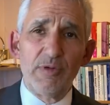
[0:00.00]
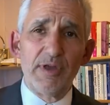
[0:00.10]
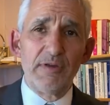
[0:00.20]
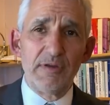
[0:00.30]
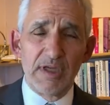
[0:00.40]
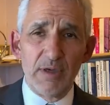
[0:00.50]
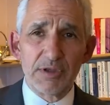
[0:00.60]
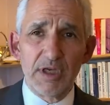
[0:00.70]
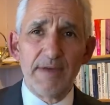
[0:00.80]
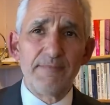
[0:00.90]
than
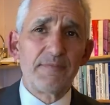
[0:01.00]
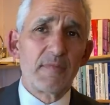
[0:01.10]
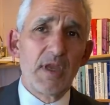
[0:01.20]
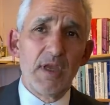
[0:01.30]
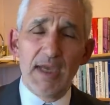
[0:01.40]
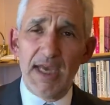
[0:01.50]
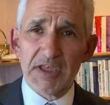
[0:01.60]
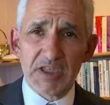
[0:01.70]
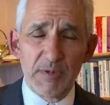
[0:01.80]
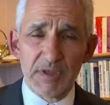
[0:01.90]
Delta.
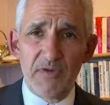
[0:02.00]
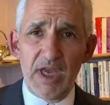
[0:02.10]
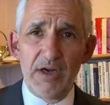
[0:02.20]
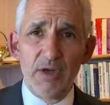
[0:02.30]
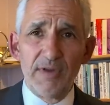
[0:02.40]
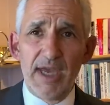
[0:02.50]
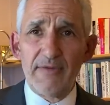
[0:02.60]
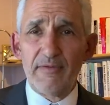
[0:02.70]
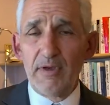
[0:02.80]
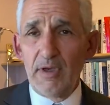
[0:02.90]
Estimates vary on
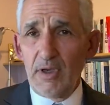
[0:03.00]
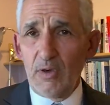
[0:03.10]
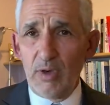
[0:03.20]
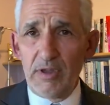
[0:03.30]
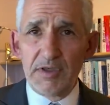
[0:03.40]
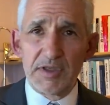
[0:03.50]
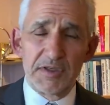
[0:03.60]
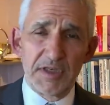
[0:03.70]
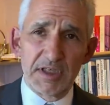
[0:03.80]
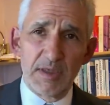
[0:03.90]
that, whether it's
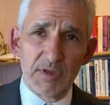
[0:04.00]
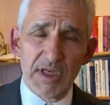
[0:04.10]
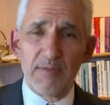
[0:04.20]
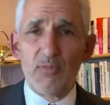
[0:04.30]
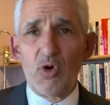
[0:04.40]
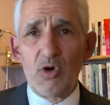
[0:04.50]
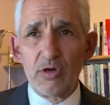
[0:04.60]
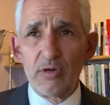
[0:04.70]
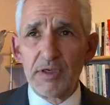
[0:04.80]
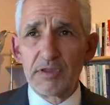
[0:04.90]
just 60% more
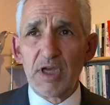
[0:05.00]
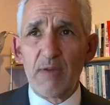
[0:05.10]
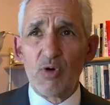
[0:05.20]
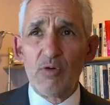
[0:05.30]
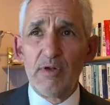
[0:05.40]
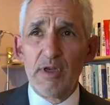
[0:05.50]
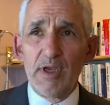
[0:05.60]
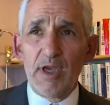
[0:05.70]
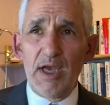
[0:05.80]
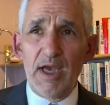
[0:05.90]
or it's double.
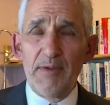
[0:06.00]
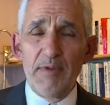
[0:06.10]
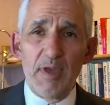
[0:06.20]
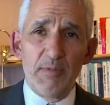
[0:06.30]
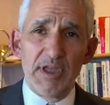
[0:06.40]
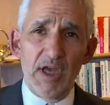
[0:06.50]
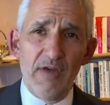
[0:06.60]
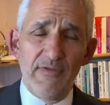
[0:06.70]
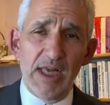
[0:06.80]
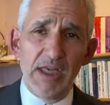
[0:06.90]
But the R
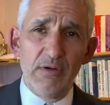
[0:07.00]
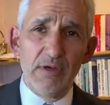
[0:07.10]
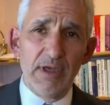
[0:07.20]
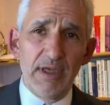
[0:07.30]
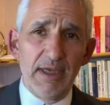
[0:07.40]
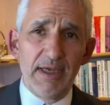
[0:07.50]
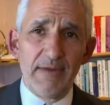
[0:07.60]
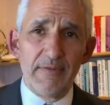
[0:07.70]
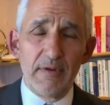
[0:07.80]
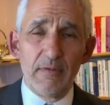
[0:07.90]
value
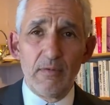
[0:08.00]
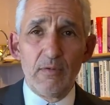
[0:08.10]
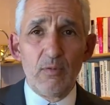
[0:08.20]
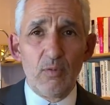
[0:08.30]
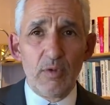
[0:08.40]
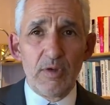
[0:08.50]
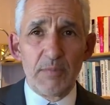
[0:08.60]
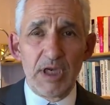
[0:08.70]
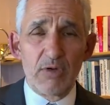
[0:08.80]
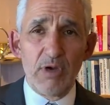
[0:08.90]

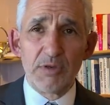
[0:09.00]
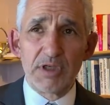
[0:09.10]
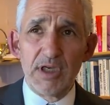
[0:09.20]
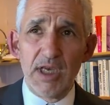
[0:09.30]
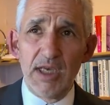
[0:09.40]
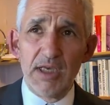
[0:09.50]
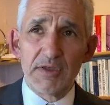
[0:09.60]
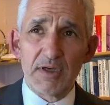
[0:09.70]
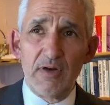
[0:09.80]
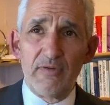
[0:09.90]
being quoted
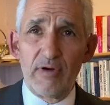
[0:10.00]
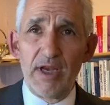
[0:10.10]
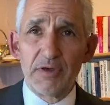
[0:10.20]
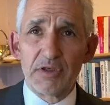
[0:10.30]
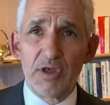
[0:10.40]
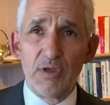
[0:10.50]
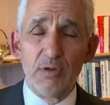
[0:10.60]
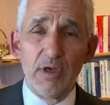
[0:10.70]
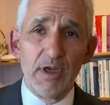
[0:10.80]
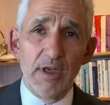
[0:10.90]
is of around 2,
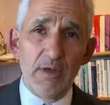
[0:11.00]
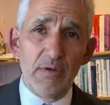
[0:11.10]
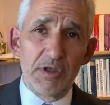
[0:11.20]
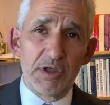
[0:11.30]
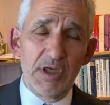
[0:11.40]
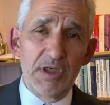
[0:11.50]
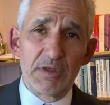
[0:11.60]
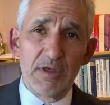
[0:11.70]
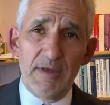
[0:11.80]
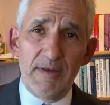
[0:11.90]
which
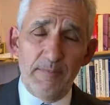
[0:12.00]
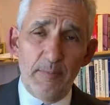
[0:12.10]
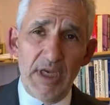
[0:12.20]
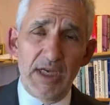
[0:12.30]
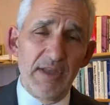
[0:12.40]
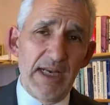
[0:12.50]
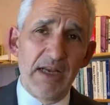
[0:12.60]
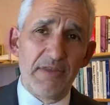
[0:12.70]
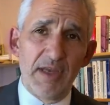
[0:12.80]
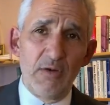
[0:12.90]
is bigger than
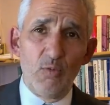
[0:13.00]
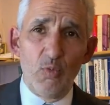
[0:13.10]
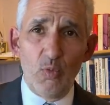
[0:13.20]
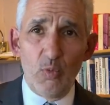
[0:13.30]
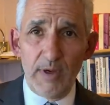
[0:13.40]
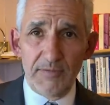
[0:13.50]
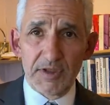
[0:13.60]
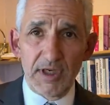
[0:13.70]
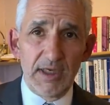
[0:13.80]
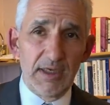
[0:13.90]
anything we've
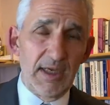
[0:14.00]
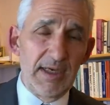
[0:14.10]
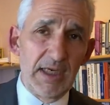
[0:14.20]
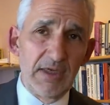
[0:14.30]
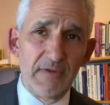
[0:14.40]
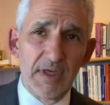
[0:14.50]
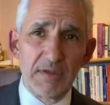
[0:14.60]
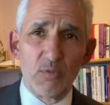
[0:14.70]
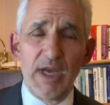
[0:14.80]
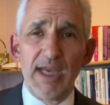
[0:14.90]
seen in any of
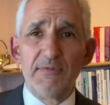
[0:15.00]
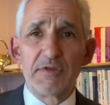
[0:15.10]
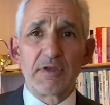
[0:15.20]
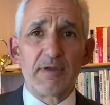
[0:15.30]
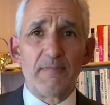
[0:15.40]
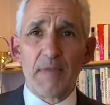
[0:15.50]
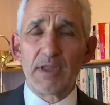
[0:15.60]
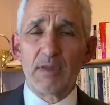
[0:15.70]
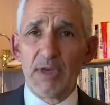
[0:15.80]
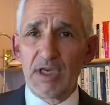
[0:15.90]
these waves. I
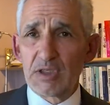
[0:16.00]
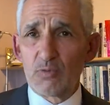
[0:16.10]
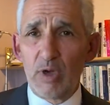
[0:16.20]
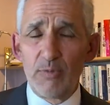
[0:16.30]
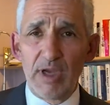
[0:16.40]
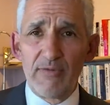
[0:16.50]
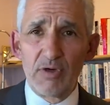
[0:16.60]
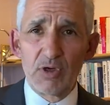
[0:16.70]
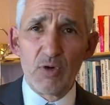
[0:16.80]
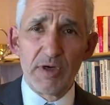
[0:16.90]
think the biggest one we ever
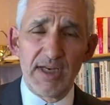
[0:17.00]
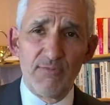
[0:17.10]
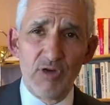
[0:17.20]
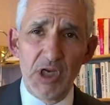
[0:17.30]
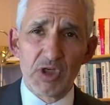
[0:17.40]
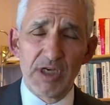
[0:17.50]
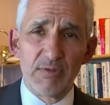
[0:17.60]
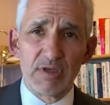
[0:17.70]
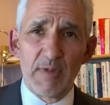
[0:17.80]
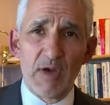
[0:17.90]
recorded in regionally
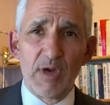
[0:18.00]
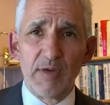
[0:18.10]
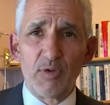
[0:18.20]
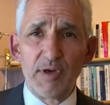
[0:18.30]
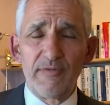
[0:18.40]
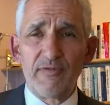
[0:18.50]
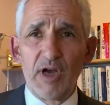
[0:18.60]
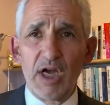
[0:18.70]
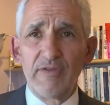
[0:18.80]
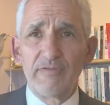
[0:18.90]
was about
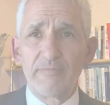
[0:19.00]
1.5.